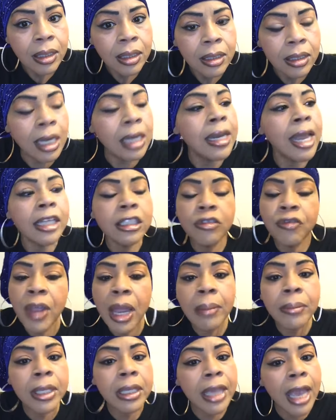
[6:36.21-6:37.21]
The next
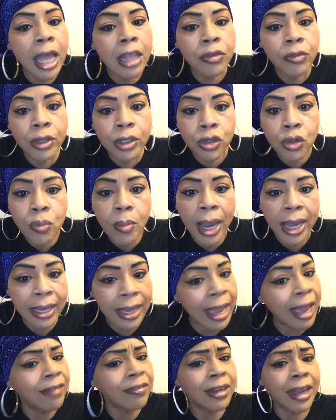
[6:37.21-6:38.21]
family gathering you might
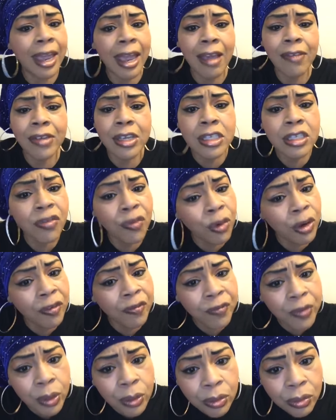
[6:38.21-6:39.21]
have to have is for a
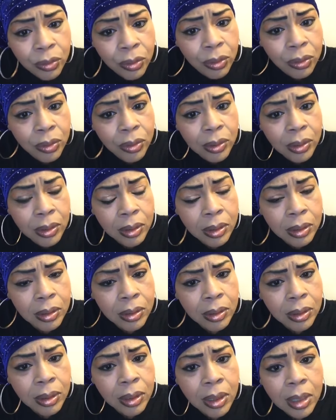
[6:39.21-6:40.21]
funeral.
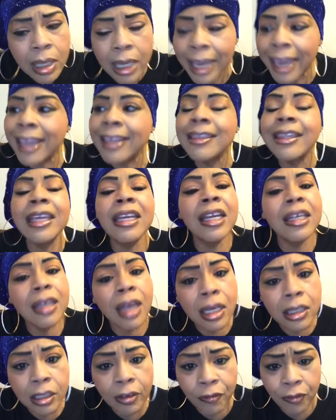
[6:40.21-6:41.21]
And then
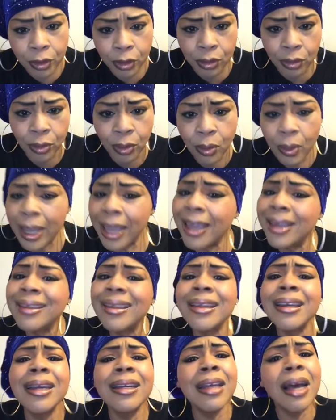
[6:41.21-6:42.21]
another funeral. And
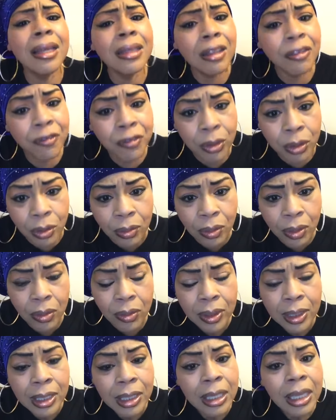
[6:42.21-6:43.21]
then another funeral.
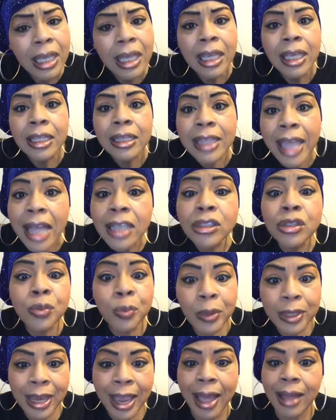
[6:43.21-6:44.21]
That's
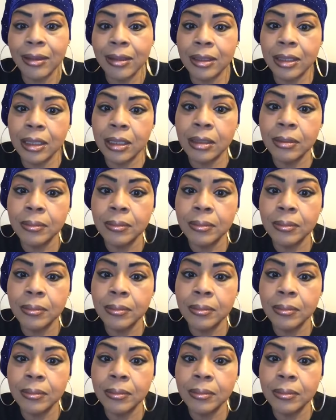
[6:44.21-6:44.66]
reality.